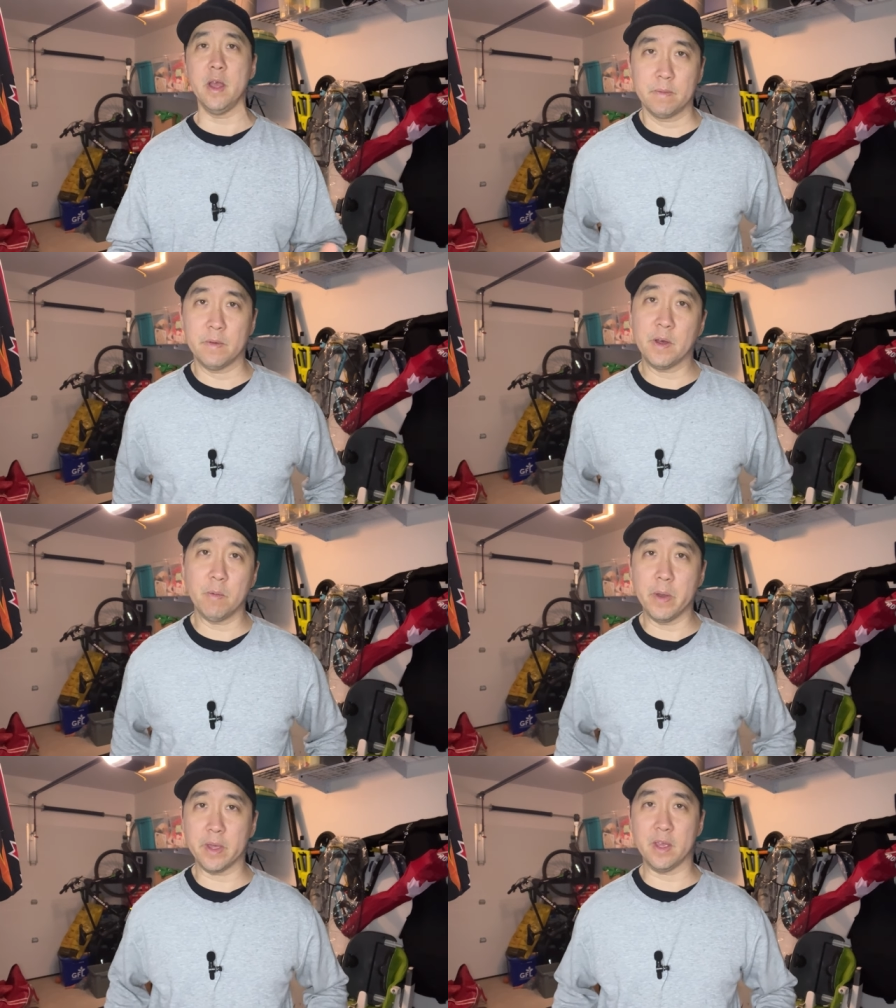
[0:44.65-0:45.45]
without
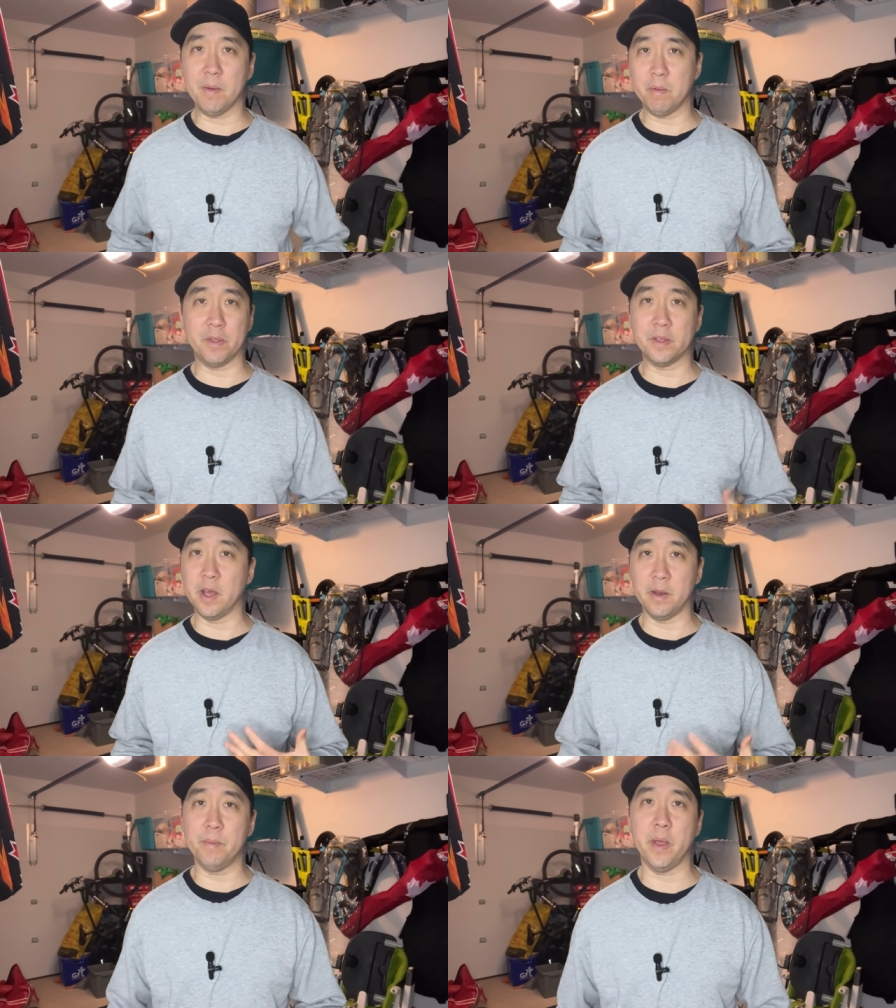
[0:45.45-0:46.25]
waking up with a
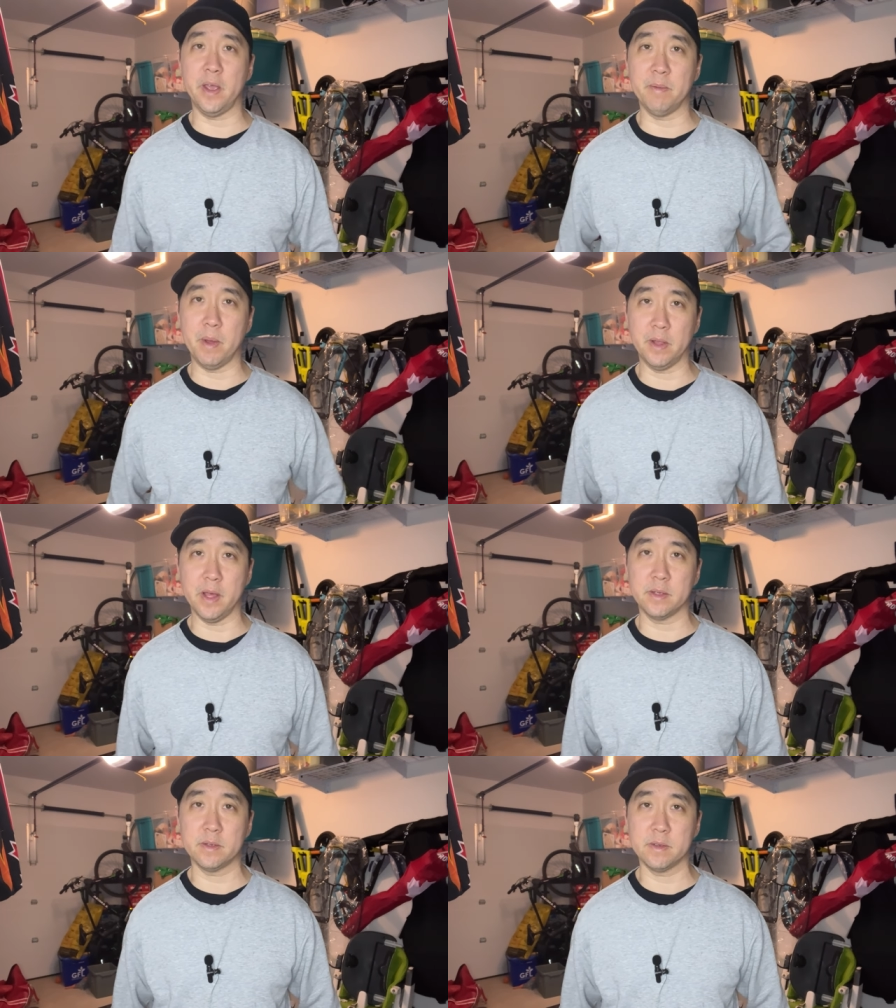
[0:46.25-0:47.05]
ton of pain in my
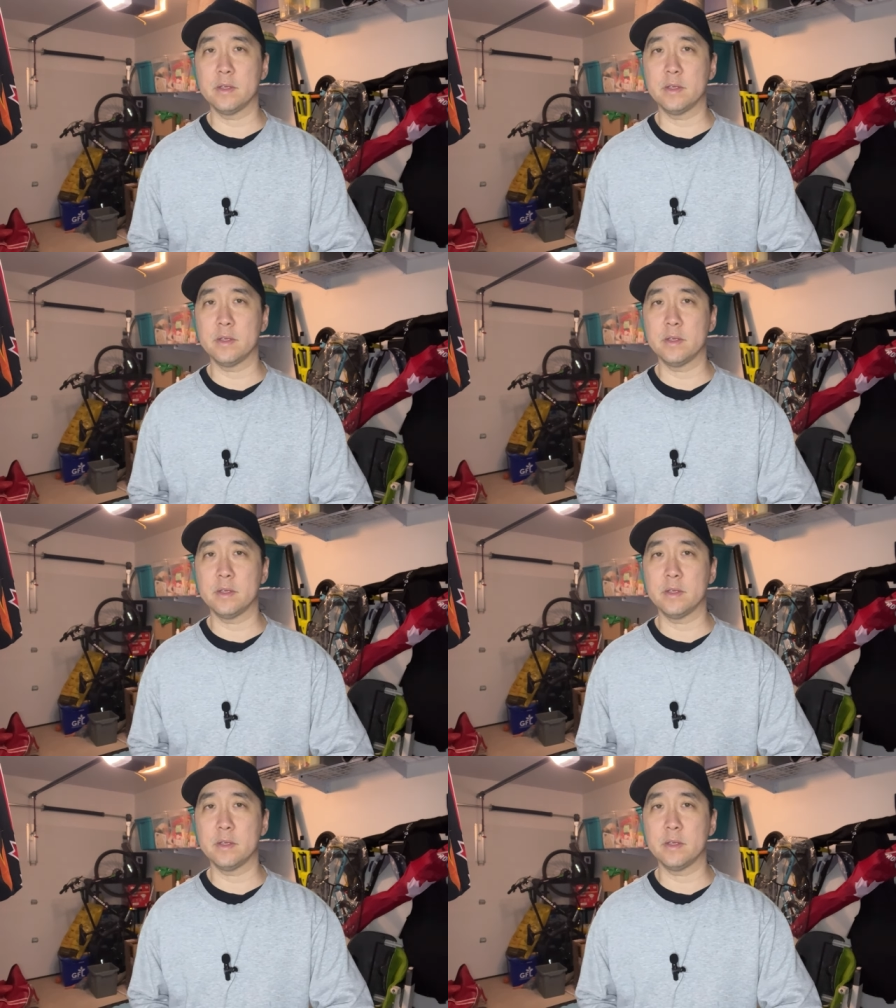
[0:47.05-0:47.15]
legs.